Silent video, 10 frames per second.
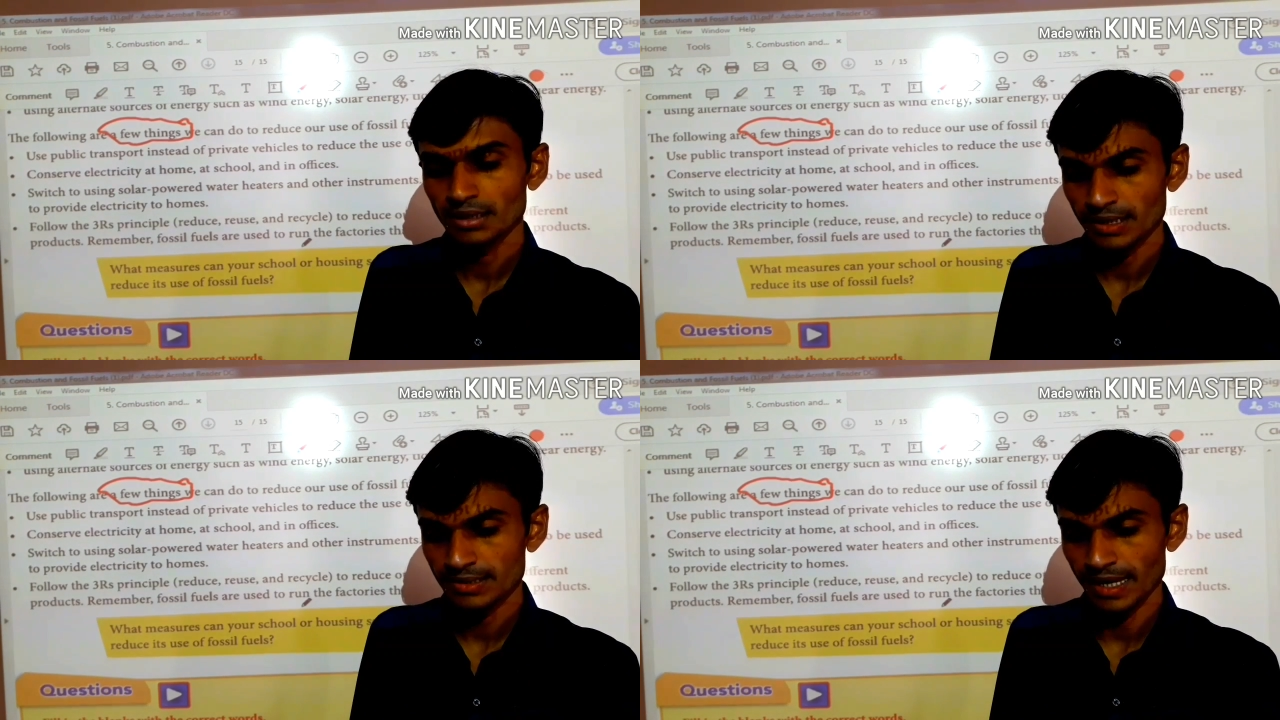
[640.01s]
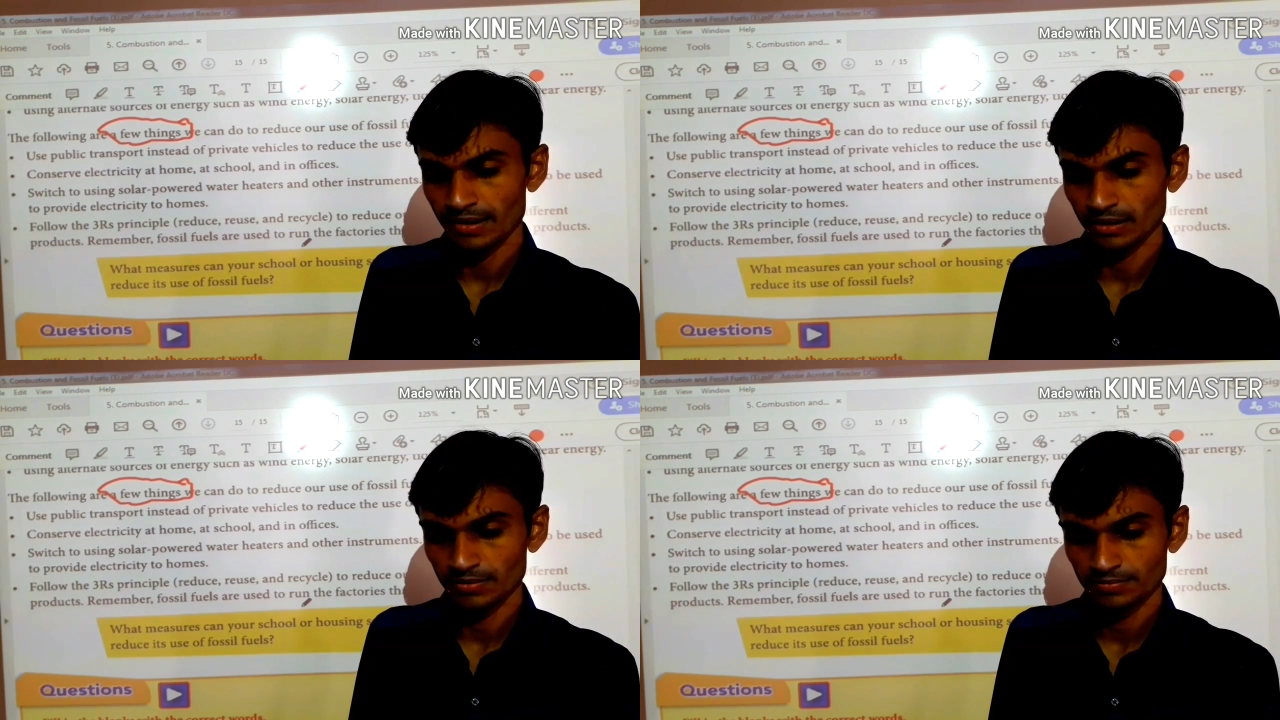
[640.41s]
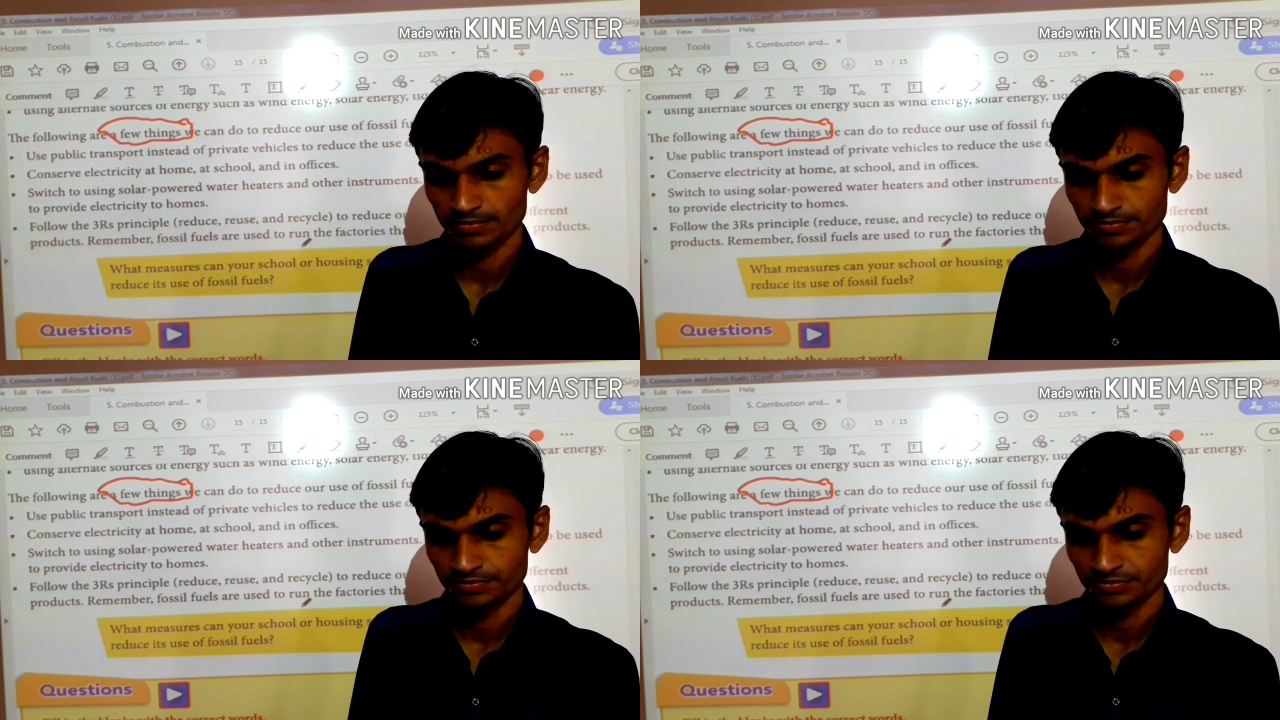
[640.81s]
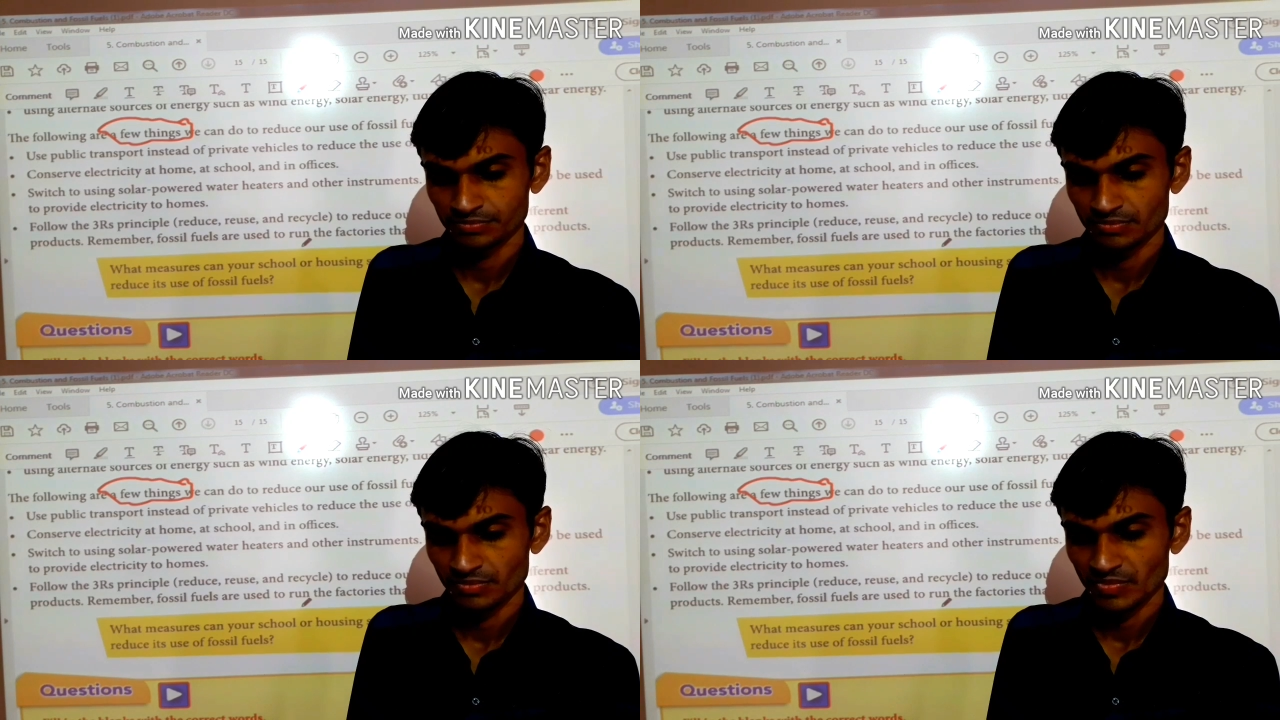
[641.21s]
recycle,
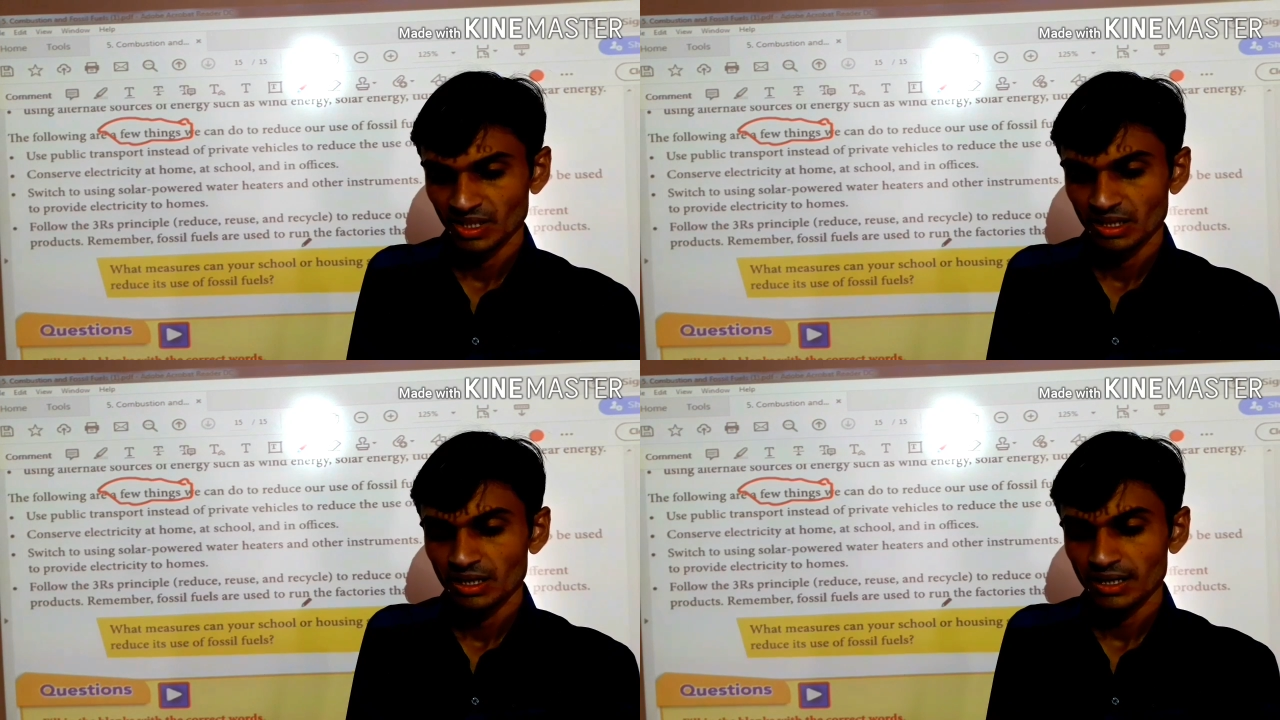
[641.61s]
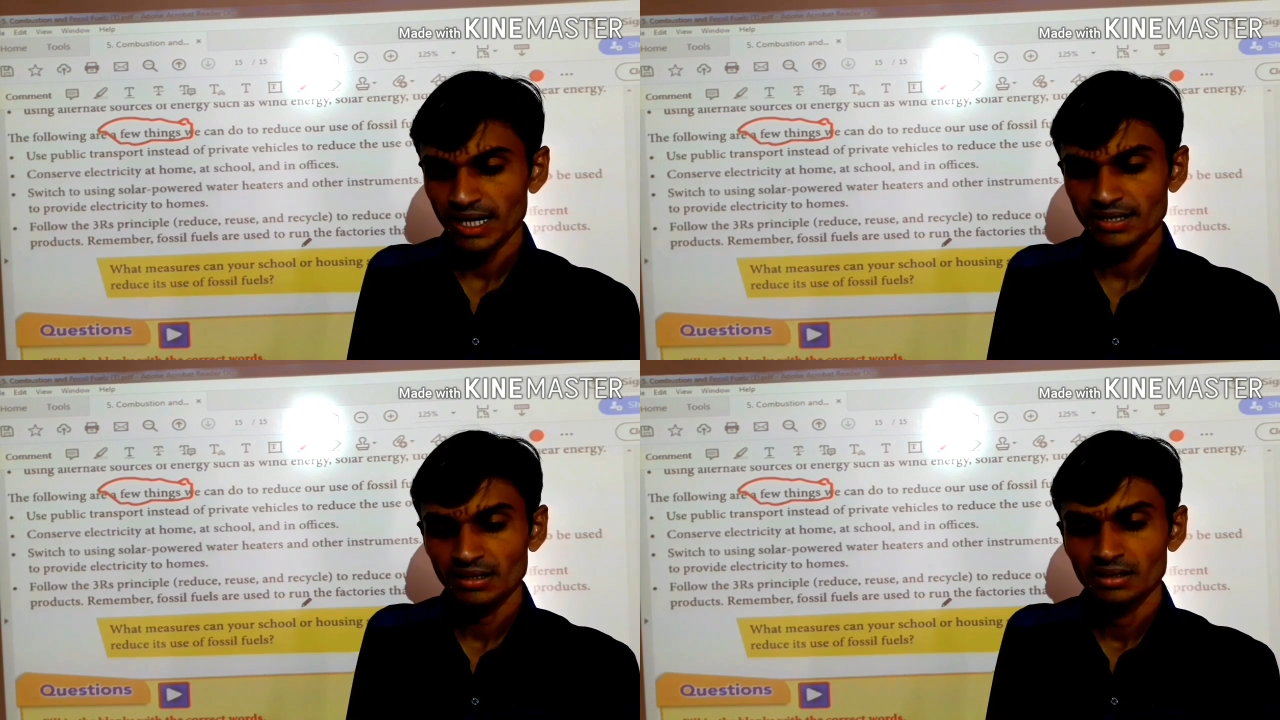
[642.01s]
right?